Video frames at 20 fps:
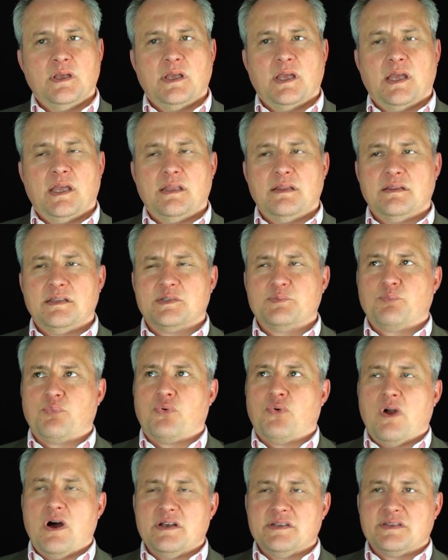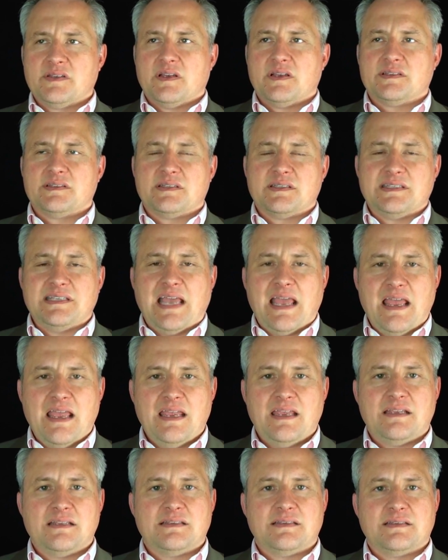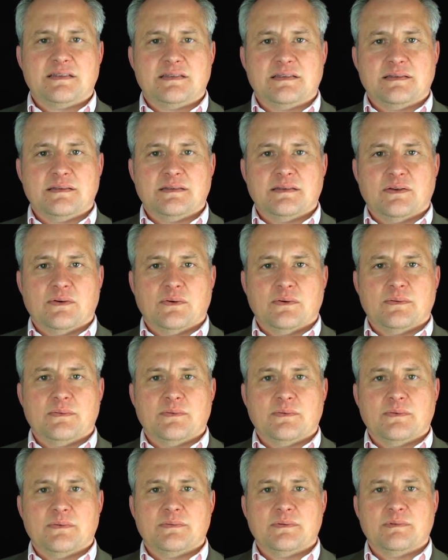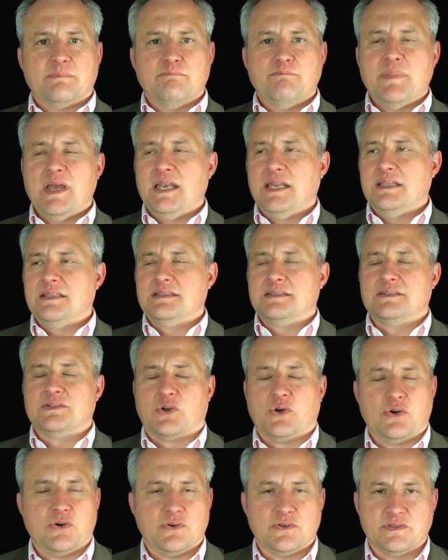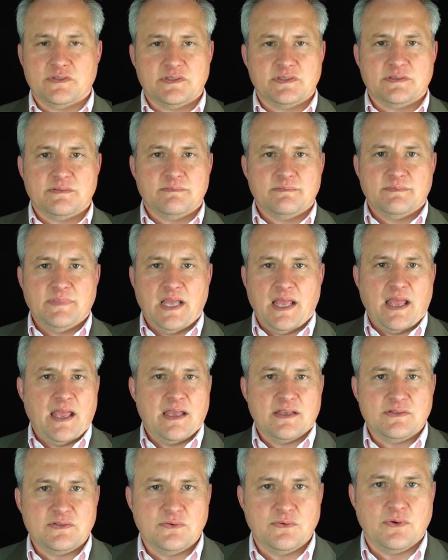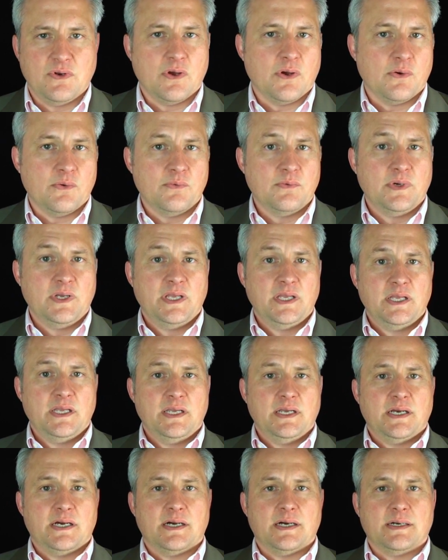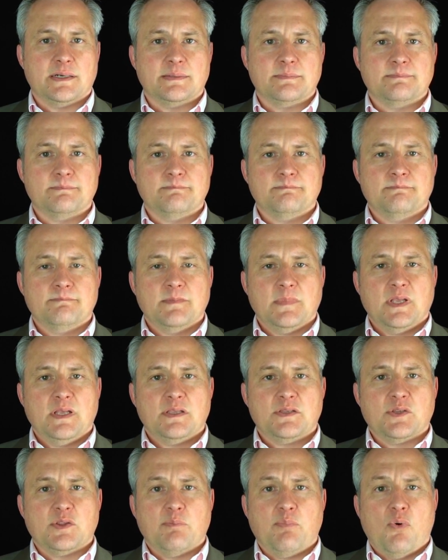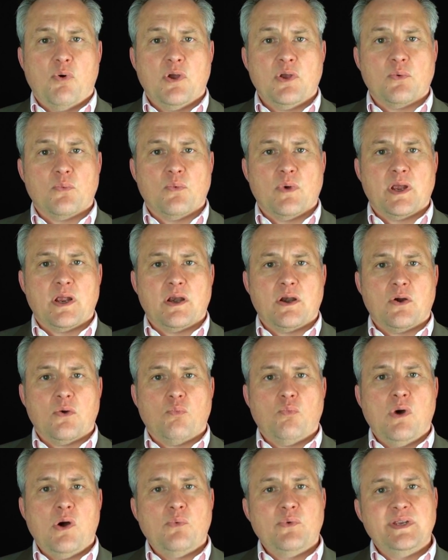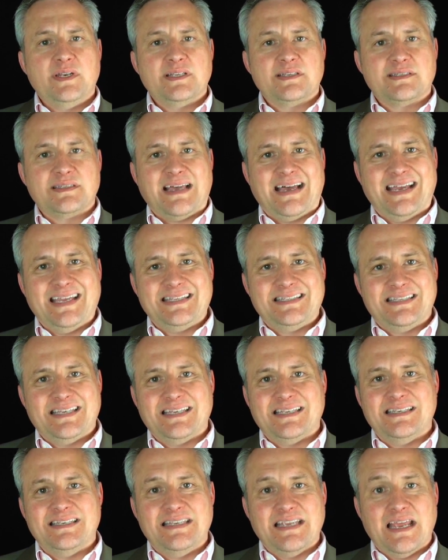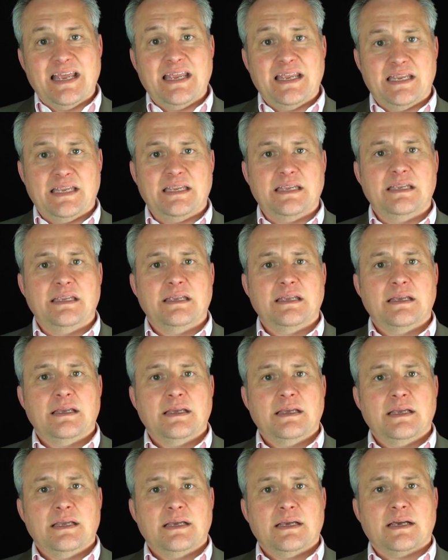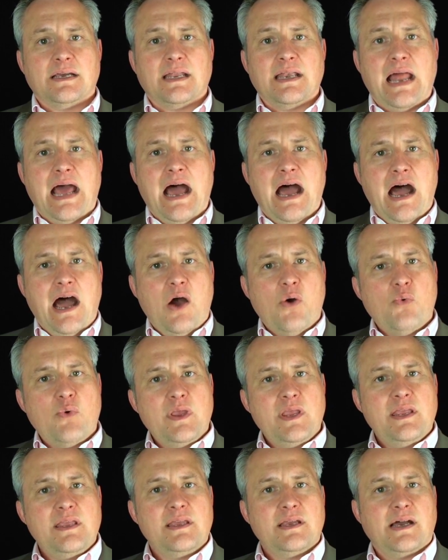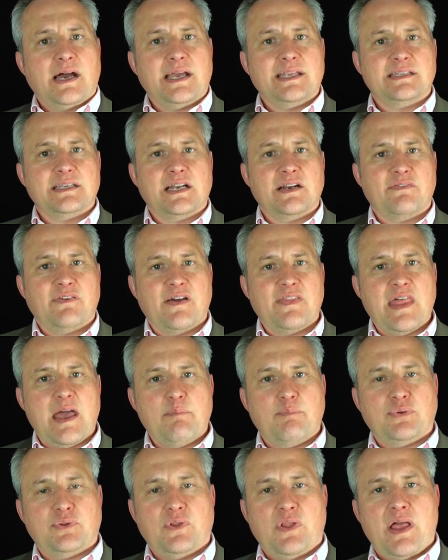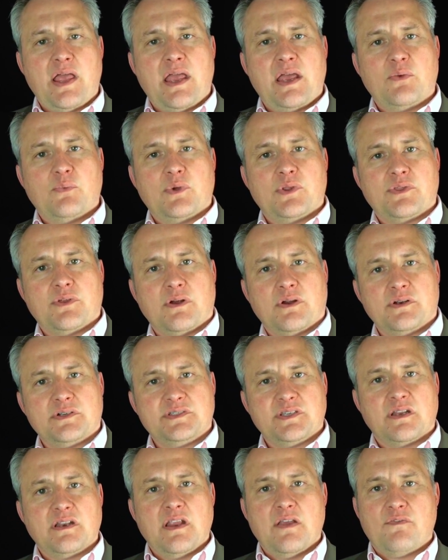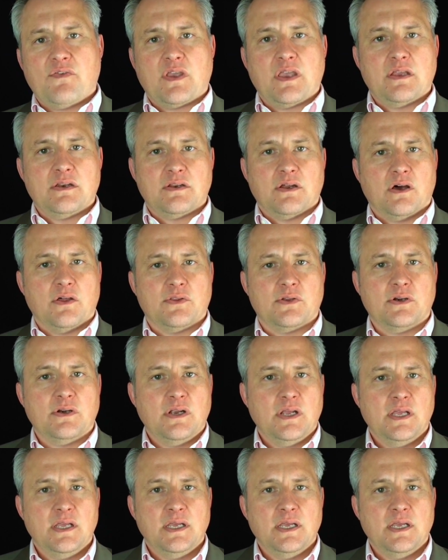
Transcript: And this process takes many turns, as you know, to the point where what we decide today and how we identify that plan with our significant other